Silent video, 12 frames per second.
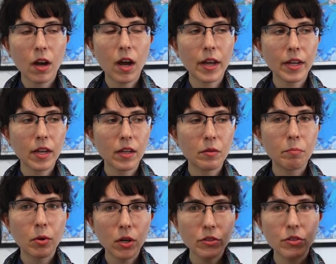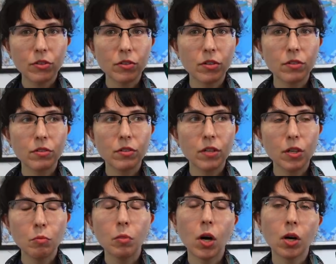I had purchased this
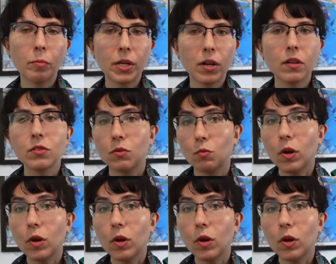in part because it